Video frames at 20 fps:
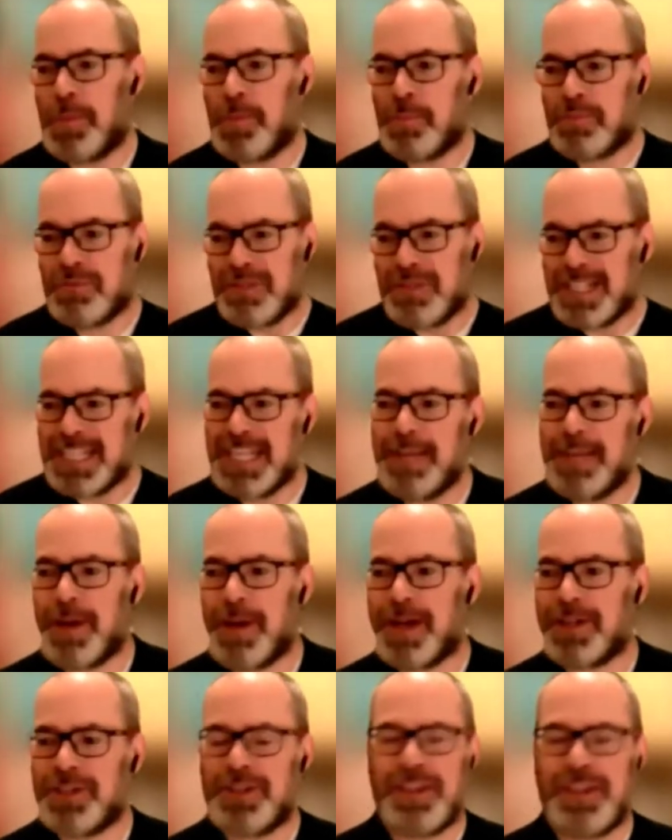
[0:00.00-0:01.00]
Pretty
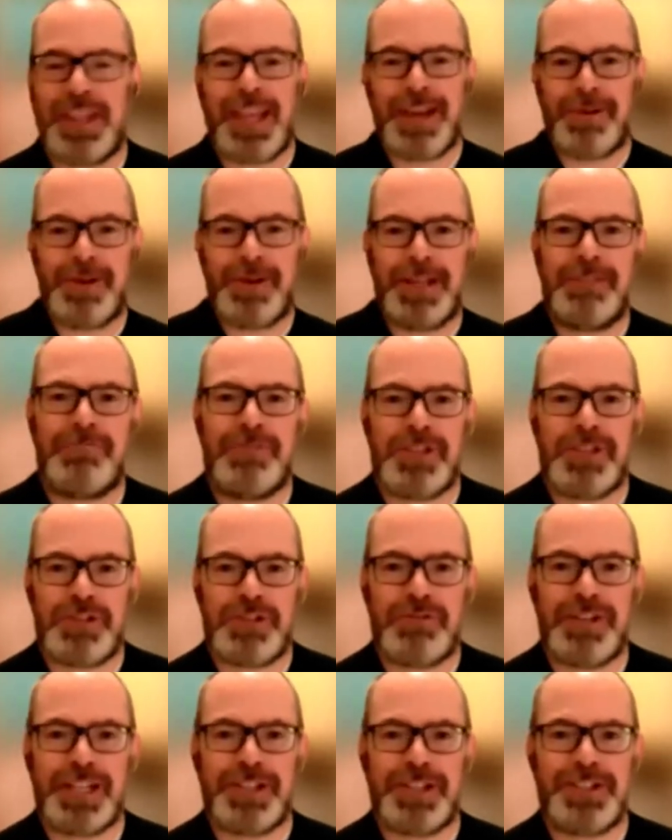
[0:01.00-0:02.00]
much the only
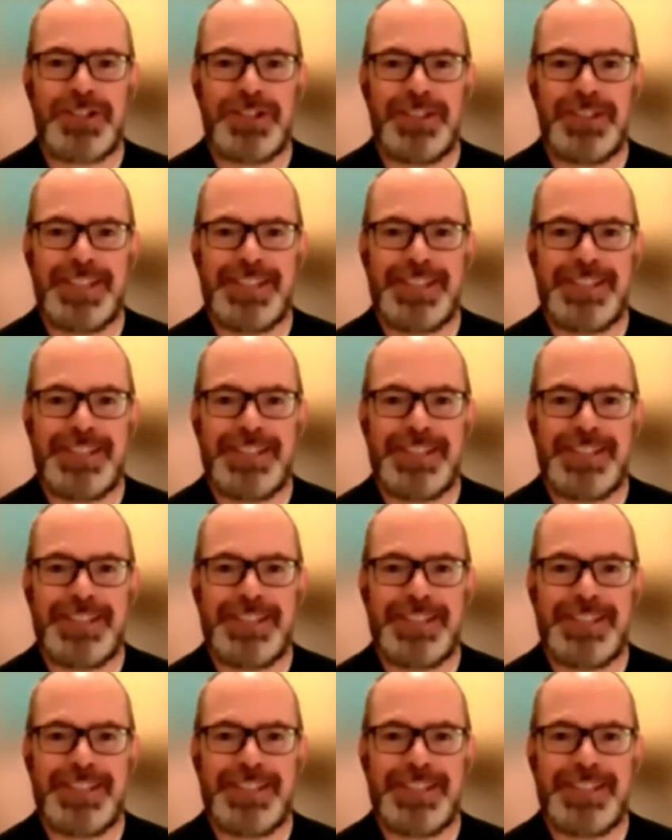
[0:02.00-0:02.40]
restriction